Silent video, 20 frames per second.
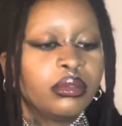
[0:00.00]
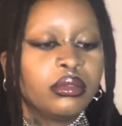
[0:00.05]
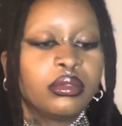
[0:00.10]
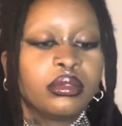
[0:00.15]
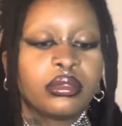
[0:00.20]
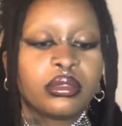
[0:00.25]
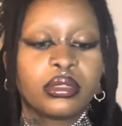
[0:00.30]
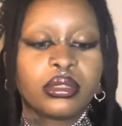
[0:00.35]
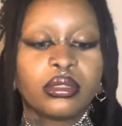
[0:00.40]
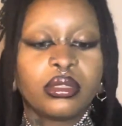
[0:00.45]

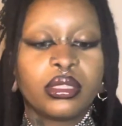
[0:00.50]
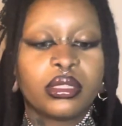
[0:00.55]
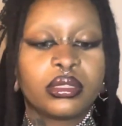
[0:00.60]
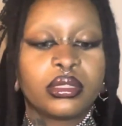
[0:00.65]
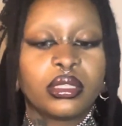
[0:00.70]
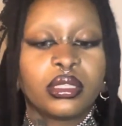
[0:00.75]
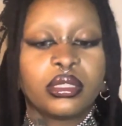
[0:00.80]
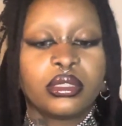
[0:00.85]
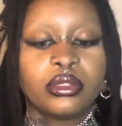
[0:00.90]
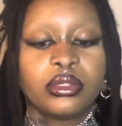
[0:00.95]
So let's
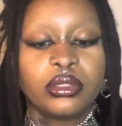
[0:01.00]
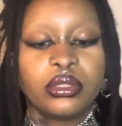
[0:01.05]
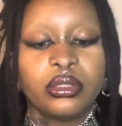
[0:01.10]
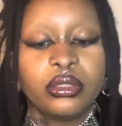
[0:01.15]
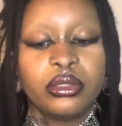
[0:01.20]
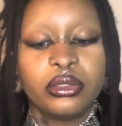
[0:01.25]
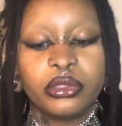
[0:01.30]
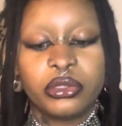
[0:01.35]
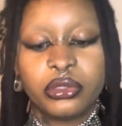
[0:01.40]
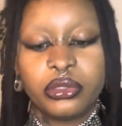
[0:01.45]
get into
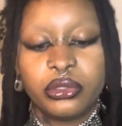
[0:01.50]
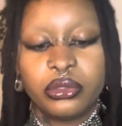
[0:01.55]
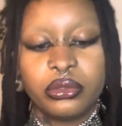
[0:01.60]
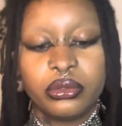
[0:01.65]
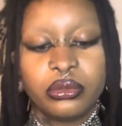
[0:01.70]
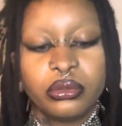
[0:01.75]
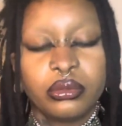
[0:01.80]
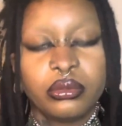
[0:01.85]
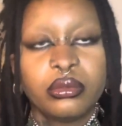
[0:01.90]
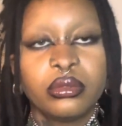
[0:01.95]
the
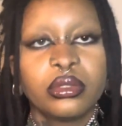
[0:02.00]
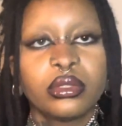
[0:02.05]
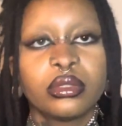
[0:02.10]
shoe.